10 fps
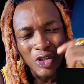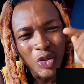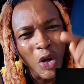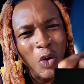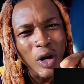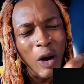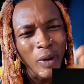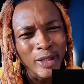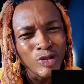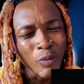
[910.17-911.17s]
You don't know
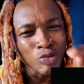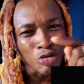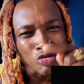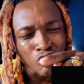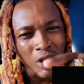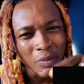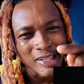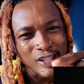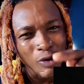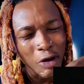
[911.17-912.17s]
that when it comes to
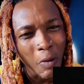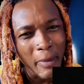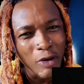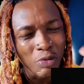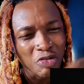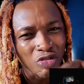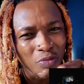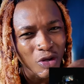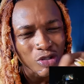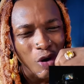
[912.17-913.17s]
streaming, Sierra Leone men will
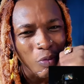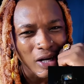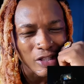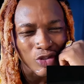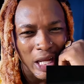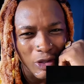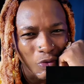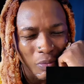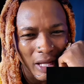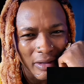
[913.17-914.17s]
stream your song more than Sierra
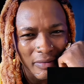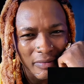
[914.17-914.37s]
Leone women.